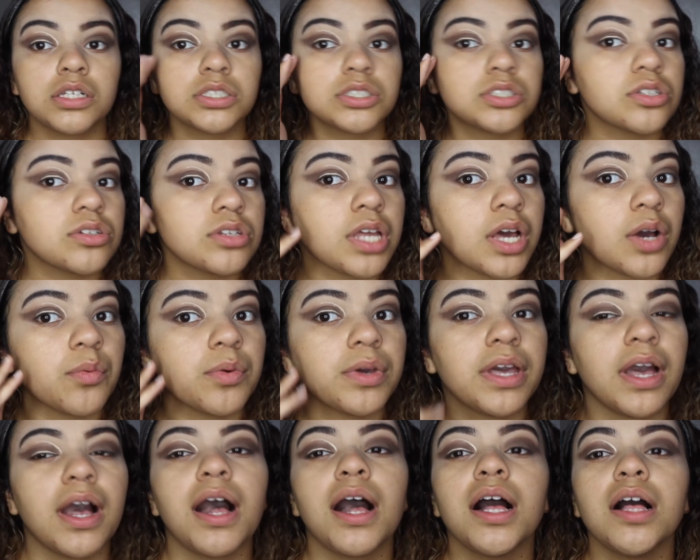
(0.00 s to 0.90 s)
So now
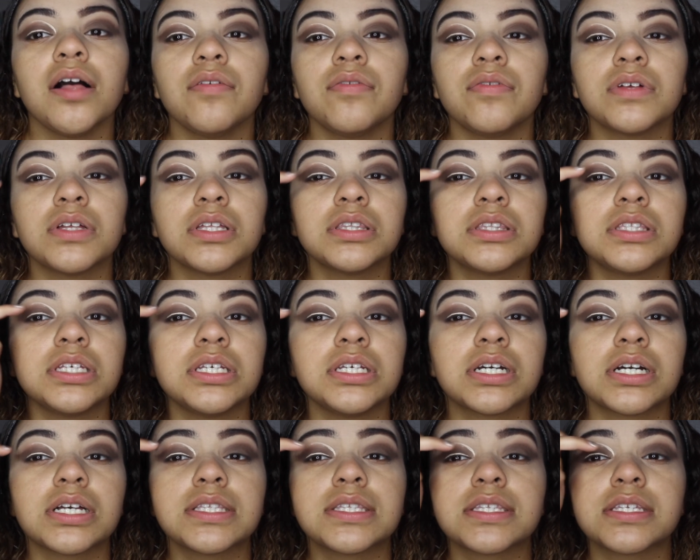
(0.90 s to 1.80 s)
we have
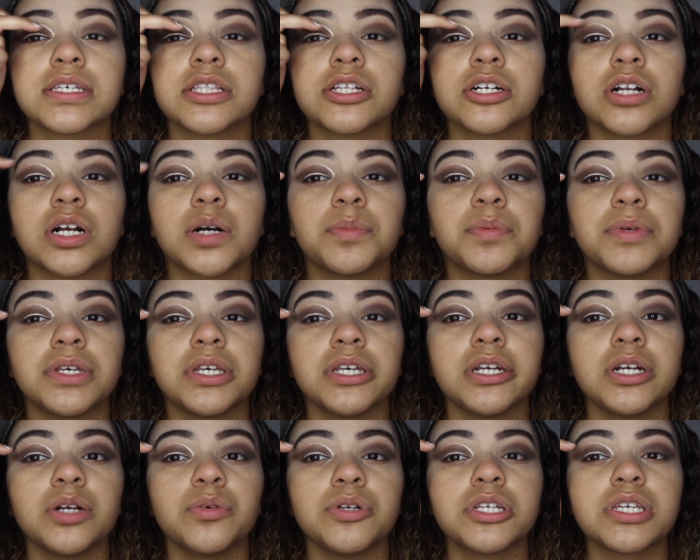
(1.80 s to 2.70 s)
the concealer up
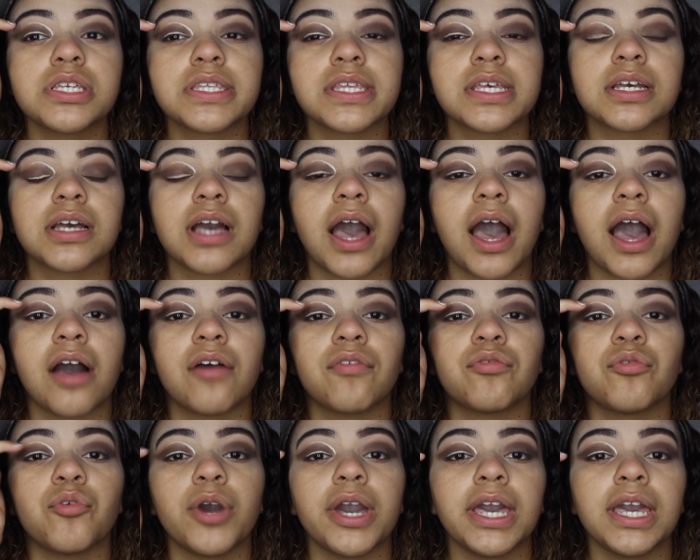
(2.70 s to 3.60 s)
here, which is like
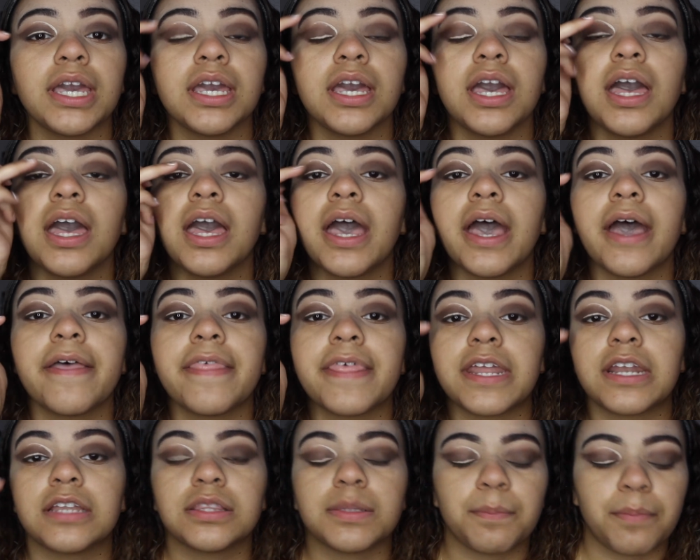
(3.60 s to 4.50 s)
halfway, and
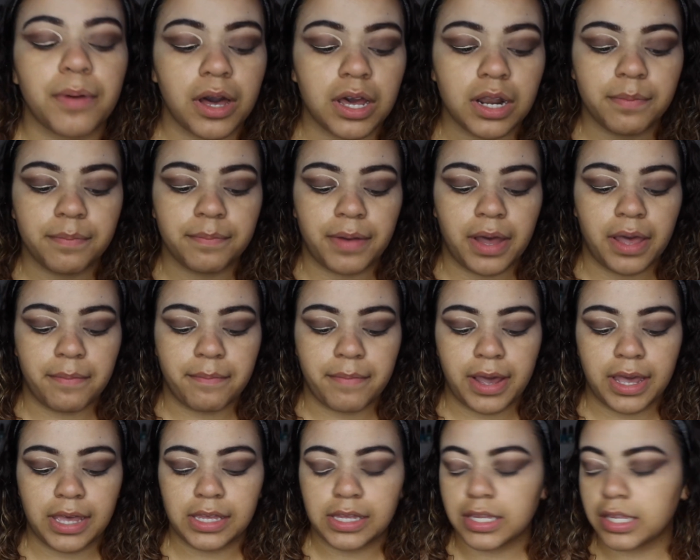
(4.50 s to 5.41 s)
then at the bottom by
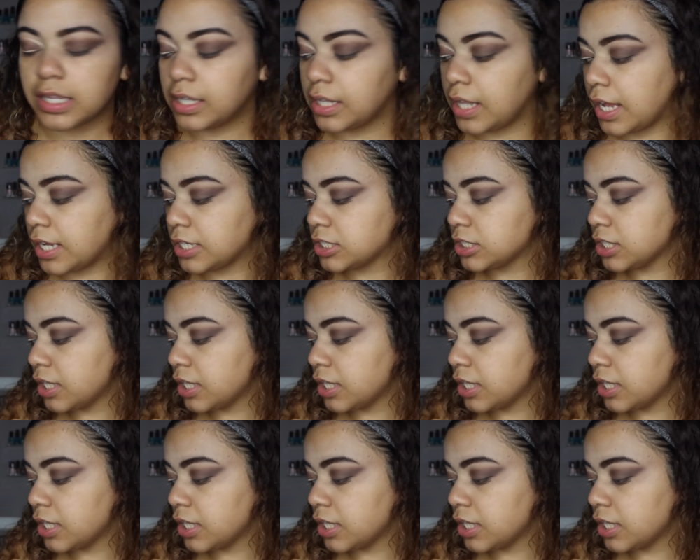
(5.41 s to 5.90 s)
my lash